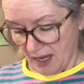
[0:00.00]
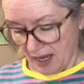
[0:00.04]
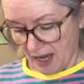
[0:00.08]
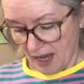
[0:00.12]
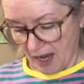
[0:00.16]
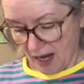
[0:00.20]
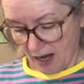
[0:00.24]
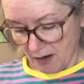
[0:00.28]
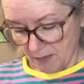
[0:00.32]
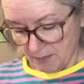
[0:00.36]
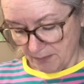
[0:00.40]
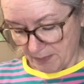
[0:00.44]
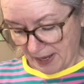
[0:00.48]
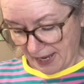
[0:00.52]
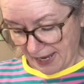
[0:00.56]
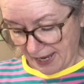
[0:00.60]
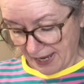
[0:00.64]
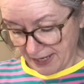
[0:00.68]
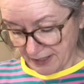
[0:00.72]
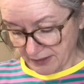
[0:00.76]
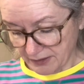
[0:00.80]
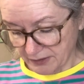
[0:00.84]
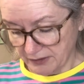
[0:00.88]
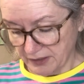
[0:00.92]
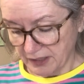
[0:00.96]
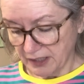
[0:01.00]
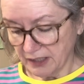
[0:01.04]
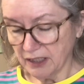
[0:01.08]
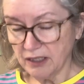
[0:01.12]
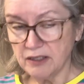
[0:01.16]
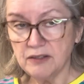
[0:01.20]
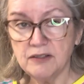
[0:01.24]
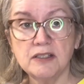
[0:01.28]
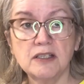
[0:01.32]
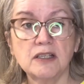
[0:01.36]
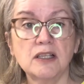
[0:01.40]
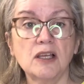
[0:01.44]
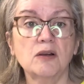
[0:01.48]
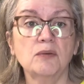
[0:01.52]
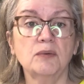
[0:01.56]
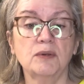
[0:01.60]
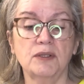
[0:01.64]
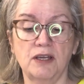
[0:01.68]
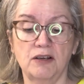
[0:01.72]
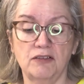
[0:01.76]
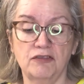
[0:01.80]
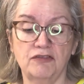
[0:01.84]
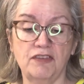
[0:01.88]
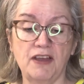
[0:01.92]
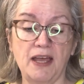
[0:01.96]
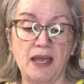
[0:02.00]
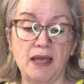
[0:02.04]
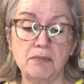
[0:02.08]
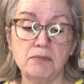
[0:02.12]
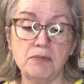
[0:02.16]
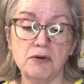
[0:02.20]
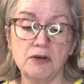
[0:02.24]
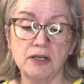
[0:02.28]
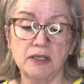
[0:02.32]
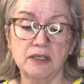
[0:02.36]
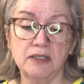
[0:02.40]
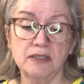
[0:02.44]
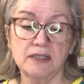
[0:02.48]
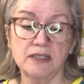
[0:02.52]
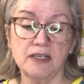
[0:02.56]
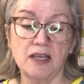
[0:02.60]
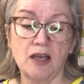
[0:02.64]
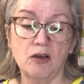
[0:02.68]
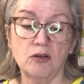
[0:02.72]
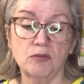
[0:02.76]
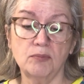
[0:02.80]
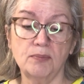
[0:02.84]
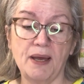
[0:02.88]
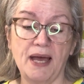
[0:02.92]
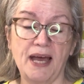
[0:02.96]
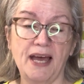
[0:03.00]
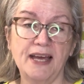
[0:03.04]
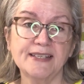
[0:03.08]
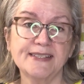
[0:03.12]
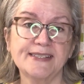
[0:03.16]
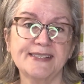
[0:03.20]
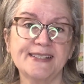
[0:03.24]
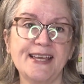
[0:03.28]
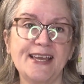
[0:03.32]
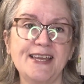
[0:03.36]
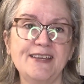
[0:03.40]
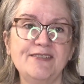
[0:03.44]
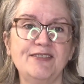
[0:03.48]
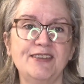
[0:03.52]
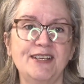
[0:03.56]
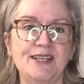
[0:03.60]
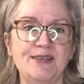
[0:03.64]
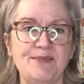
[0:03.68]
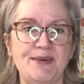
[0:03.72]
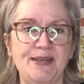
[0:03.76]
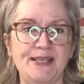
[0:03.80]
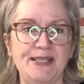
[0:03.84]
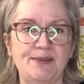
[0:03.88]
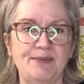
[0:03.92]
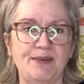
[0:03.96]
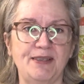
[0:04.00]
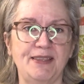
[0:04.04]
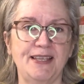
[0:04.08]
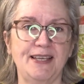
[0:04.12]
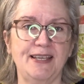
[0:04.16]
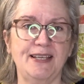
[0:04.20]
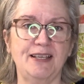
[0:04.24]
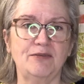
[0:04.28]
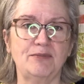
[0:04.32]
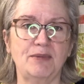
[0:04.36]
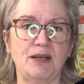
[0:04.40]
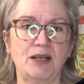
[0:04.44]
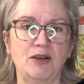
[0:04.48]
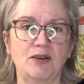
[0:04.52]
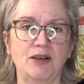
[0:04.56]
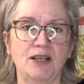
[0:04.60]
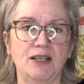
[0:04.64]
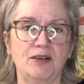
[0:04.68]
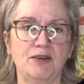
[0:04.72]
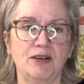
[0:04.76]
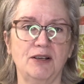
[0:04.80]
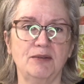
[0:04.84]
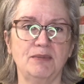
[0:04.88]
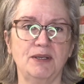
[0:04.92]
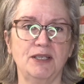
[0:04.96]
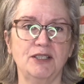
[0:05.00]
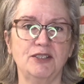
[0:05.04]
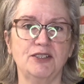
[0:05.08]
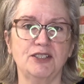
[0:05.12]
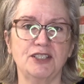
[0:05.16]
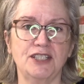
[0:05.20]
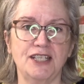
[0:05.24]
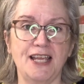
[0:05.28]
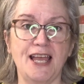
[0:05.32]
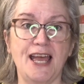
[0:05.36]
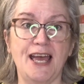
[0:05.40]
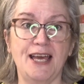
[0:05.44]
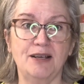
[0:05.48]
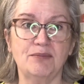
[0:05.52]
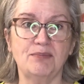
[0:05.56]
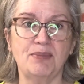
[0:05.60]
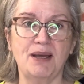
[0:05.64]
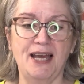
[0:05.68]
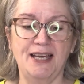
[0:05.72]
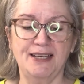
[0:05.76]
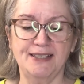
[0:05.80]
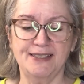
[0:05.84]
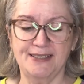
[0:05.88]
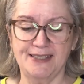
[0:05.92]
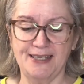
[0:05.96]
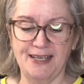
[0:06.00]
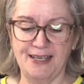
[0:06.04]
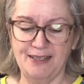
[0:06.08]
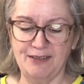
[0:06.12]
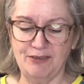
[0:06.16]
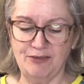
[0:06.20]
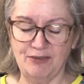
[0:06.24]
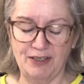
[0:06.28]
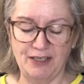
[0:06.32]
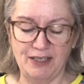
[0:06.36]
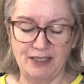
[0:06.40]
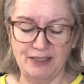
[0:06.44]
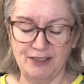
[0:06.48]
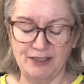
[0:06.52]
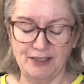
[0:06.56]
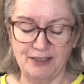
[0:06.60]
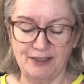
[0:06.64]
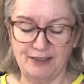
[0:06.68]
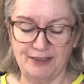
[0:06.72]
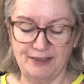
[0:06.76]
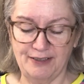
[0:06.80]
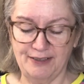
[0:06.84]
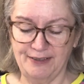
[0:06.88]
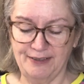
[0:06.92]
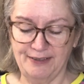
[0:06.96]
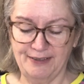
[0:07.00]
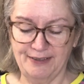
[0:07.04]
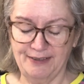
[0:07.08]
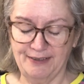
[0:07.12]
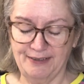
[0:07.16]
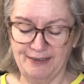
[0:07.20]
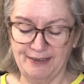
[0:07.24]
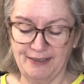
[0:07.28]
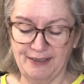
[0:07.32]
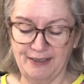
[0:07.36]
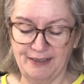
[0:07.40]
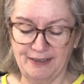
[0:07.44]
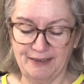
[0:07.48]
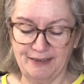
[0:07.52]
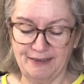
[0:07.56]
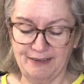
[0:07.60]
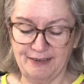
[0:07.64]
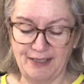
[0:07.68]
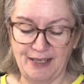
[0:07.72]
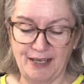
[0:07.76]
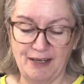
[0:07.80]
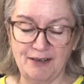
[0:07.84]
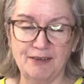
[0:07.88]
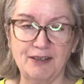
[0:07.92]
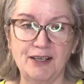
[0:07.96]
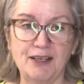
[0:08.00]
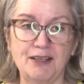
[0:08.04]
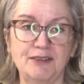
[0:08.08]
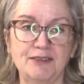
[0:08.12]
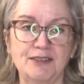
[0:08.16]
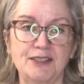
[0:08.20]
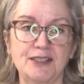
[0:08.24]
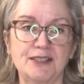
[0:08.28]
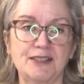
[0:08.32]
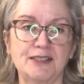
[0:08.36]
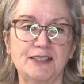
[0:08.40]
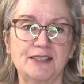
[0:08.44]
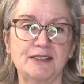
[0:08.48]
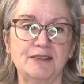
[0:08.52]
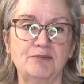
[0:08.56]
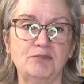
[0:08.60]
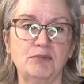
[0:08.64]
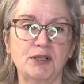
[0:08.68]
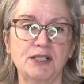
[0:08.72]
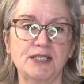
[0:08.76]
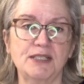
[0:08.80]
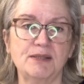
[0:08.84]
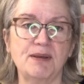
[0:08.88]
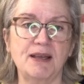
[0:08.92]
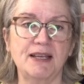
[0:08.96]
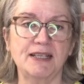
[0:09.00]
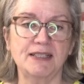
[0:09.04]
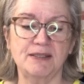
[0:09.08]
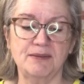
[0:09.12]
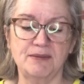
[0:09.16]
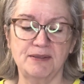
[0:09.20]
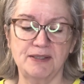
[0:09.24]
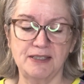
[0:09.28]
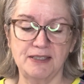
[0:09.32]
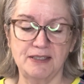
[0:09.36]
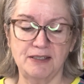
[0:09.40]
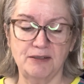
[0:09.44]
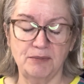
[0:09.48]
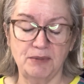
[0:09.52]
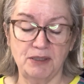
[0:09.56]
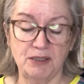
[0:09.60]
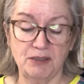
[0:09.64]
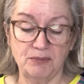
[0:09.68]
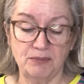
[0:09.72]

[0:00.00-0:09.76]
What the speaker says: Our pattern that goes along with our fabric is called Pie Safe, and it makes me think of my great-grandmother. She had a pie safe, and it just, I don't know, just brings back some sentimental